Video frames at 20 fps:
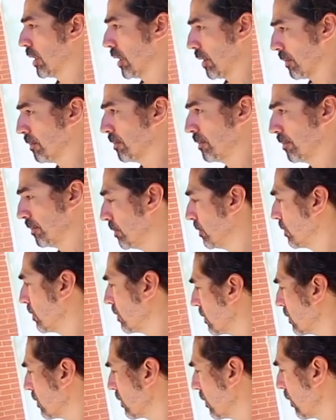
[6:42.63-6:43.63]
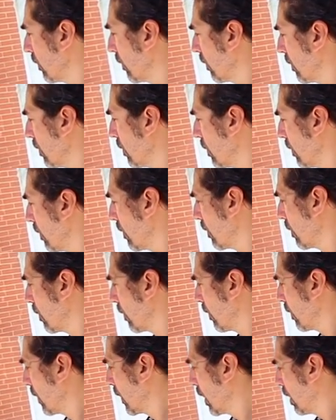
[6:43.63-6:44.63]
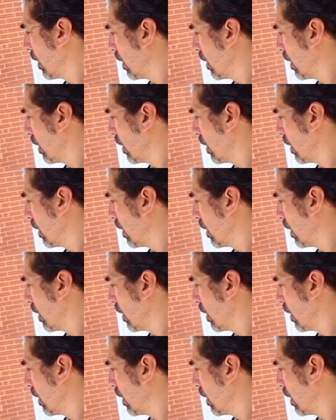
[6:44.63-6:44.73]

Yeah. New, new club, new club in Ceuta.